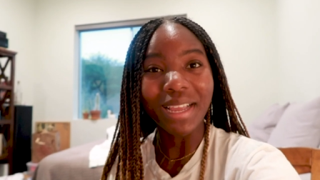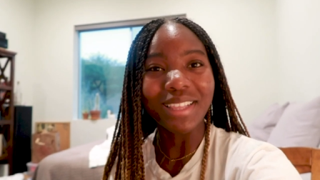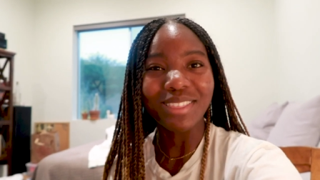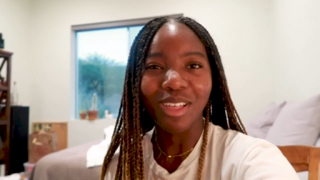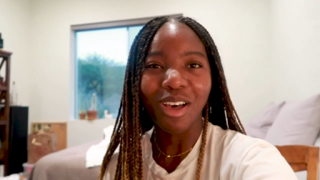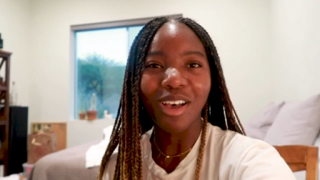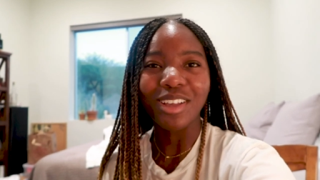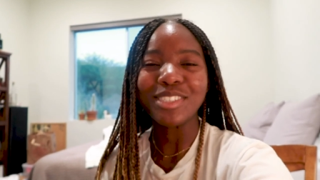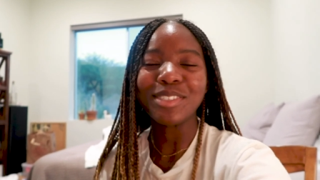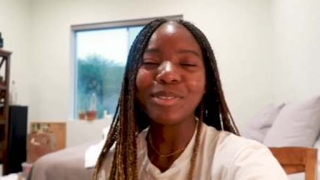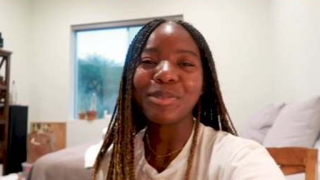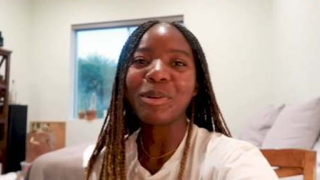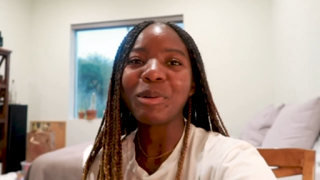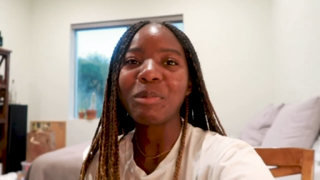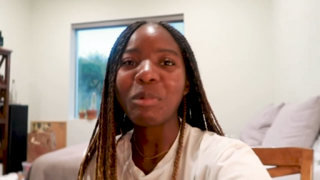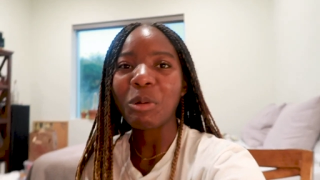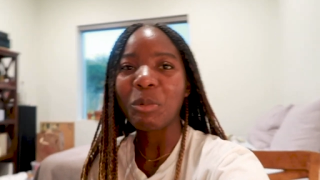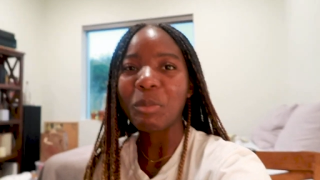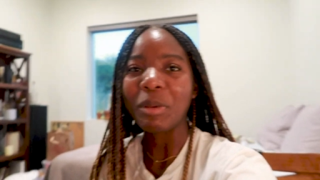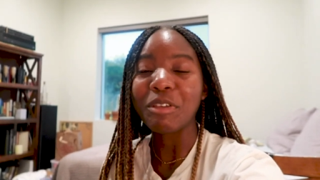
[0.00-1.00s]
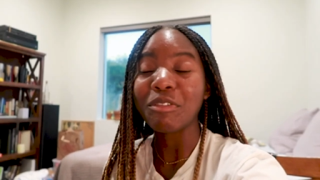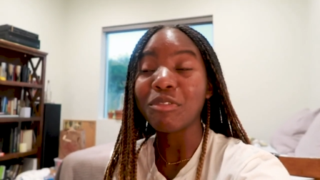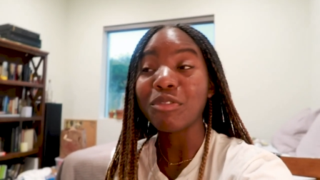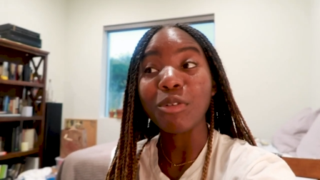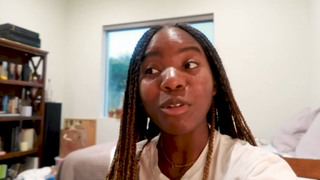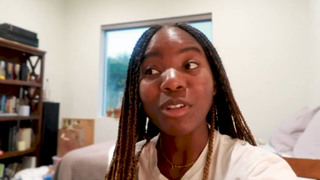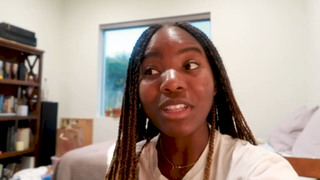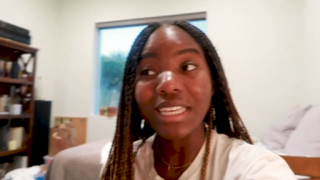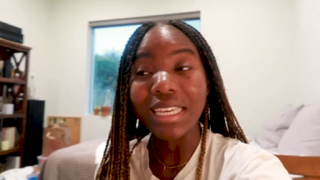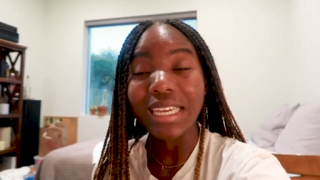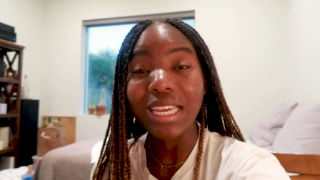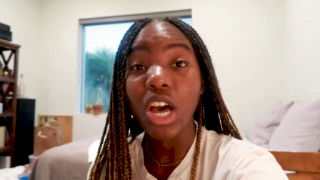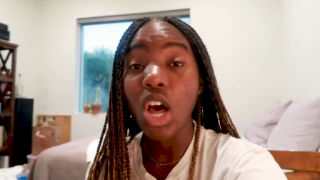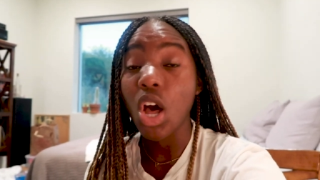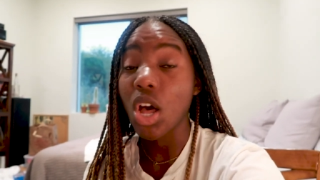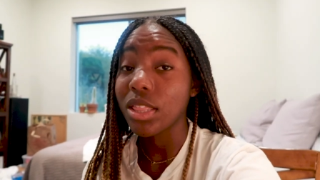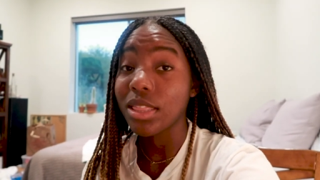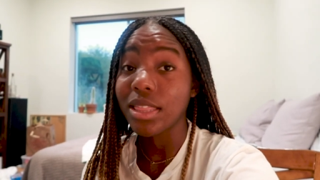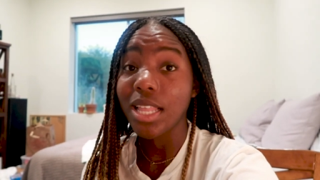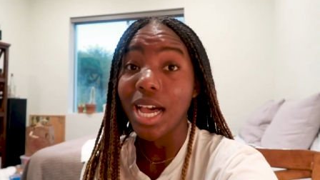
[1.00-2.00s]
my law school will be fully
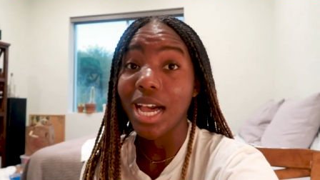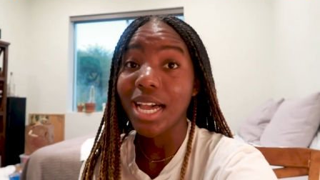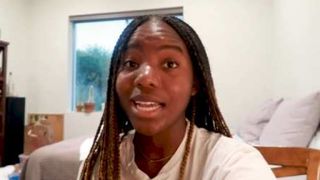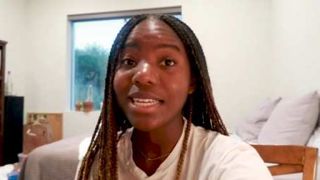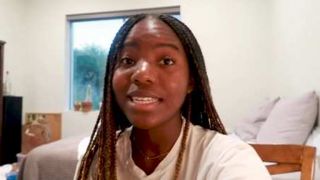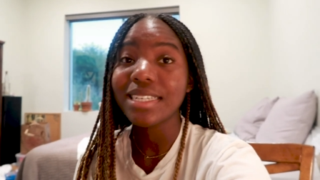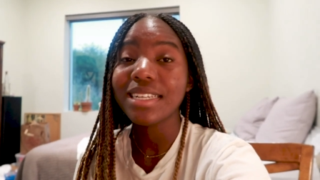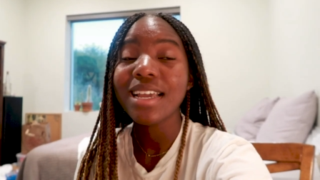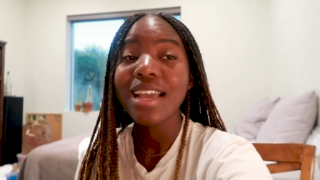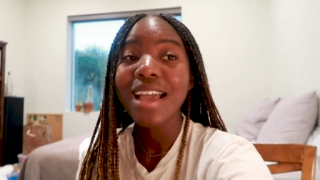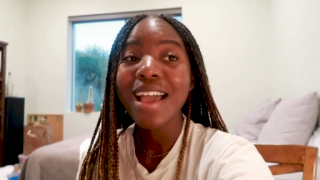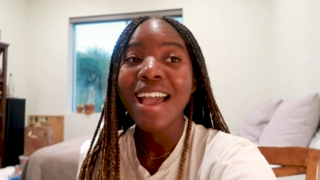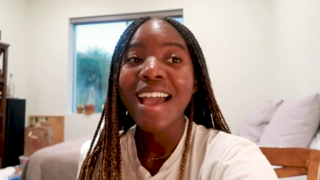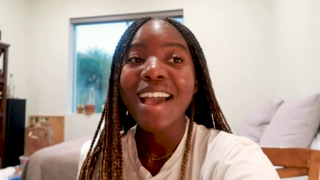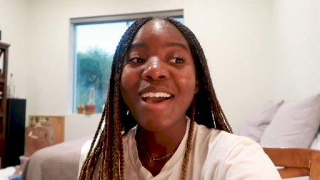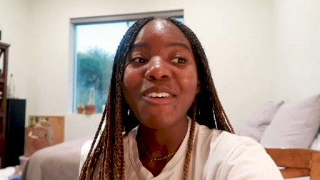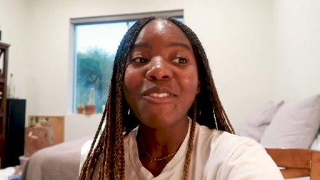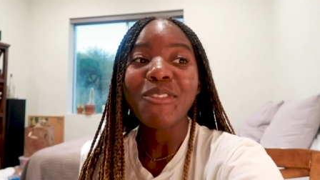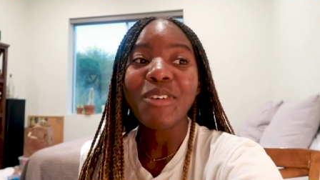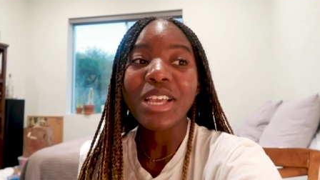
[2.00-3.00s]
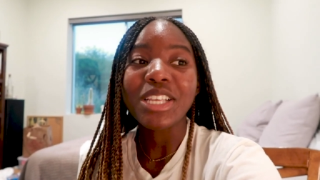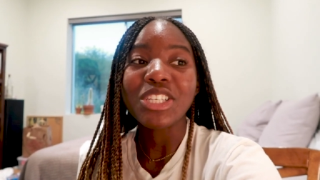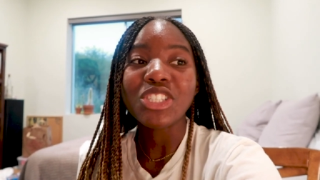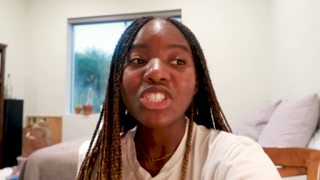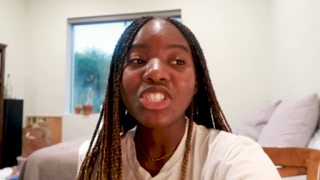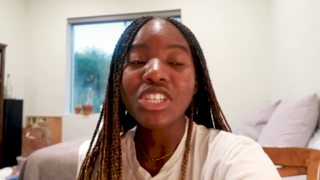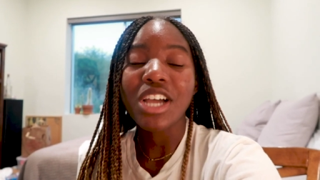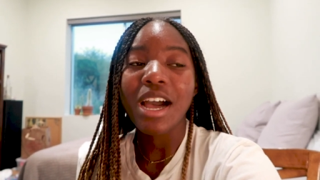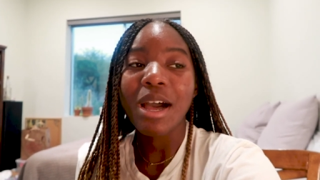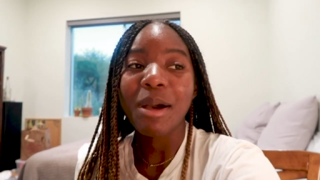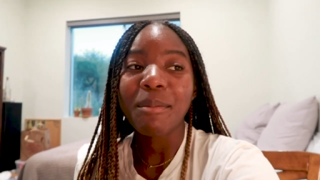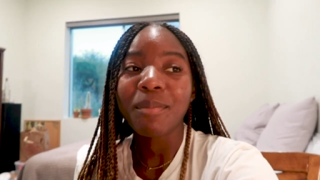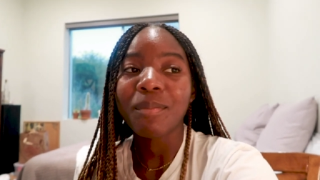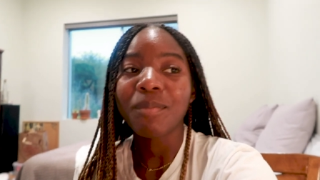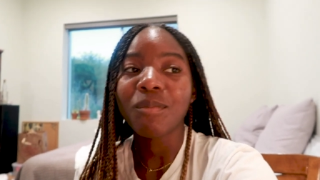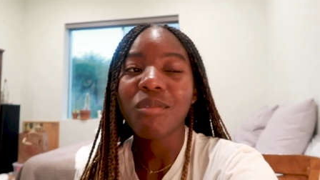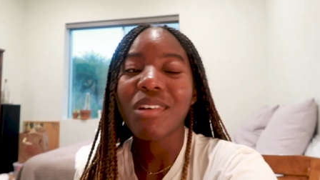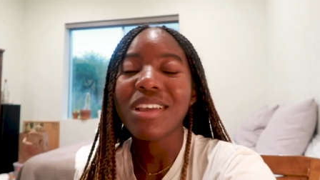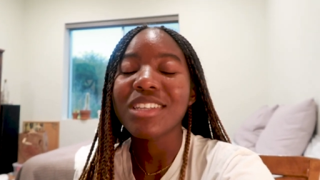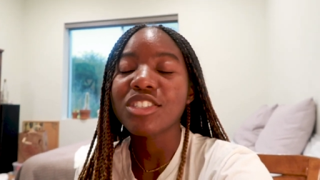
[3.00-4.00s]
online which
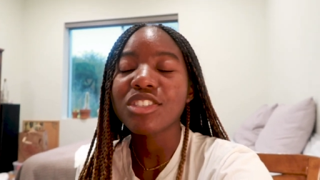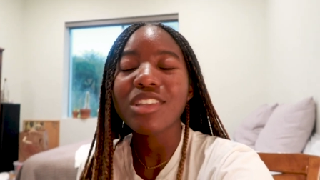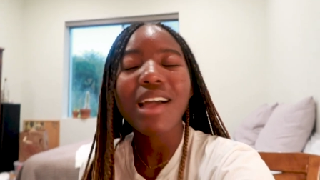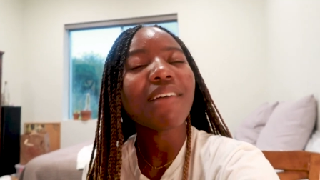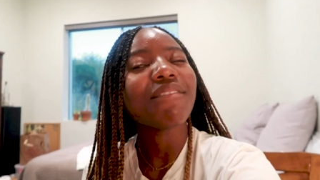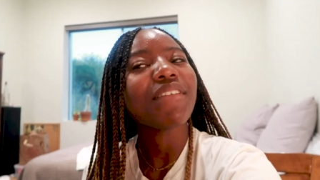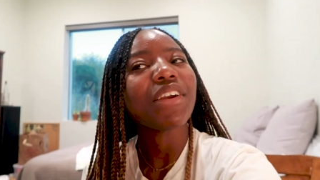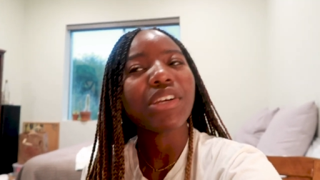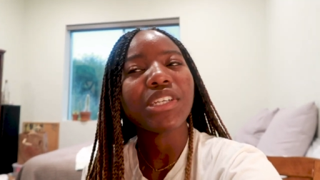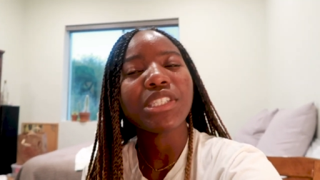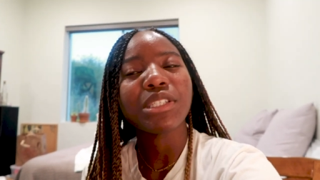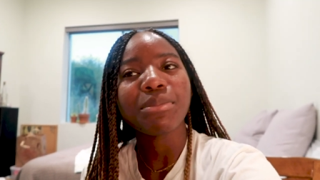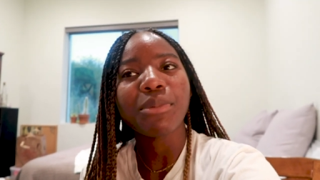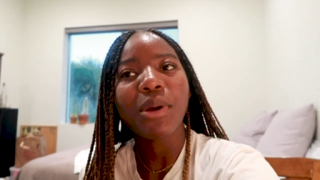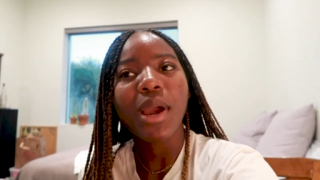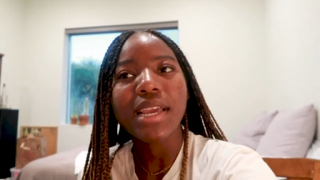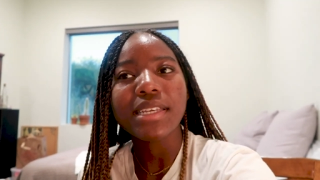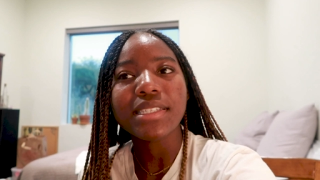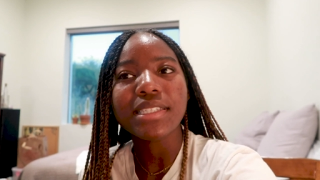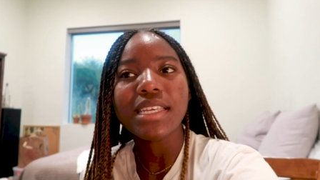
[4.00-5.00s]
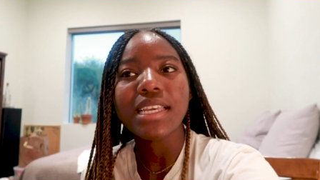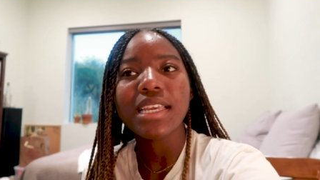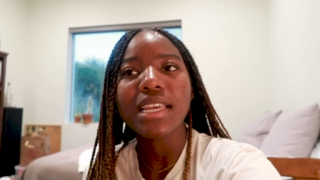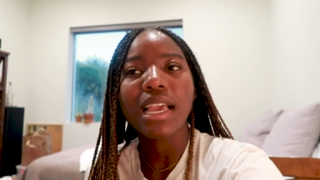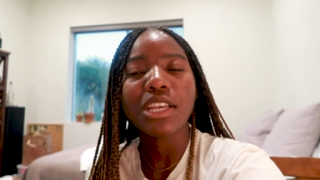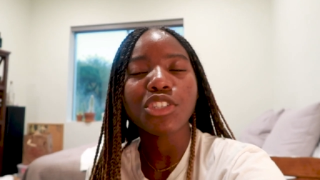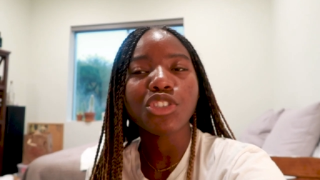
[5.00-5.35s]
um, is not very surprising.